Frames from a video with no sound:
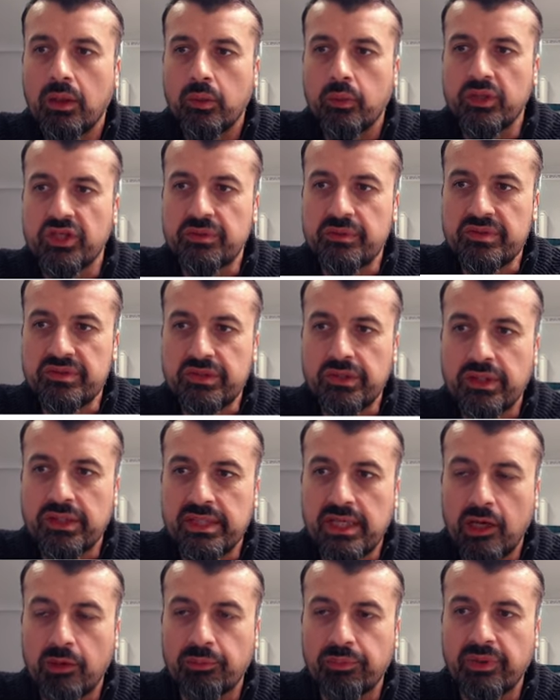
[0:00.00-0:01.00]
which means you
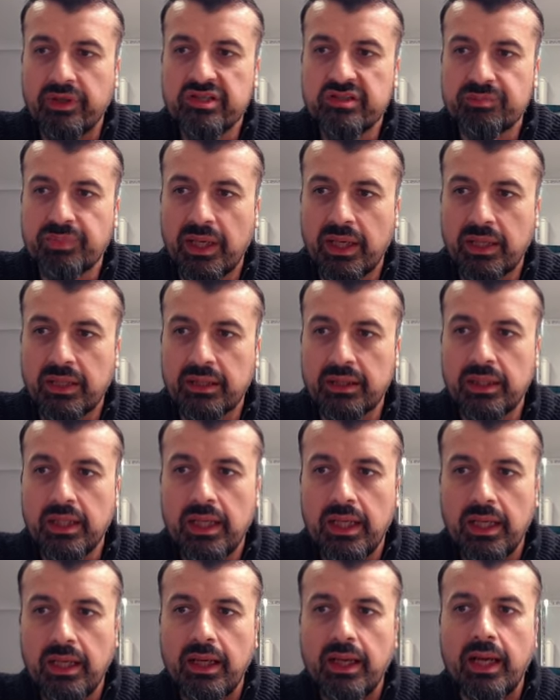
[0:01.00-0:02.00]
can now press back
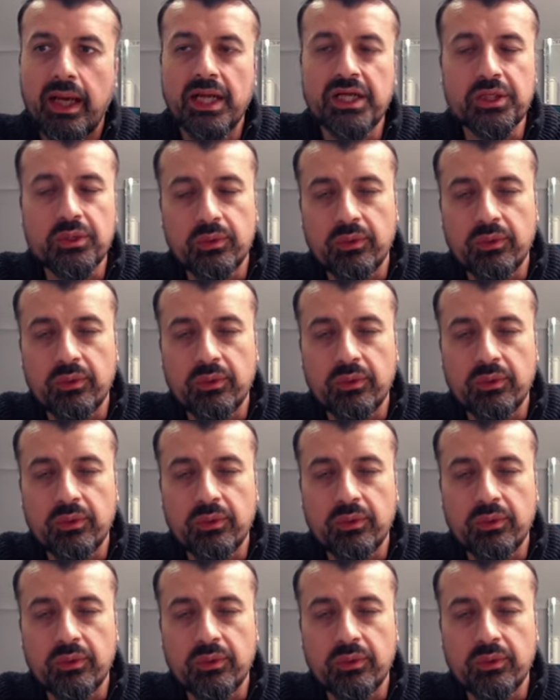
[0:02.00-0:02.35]
and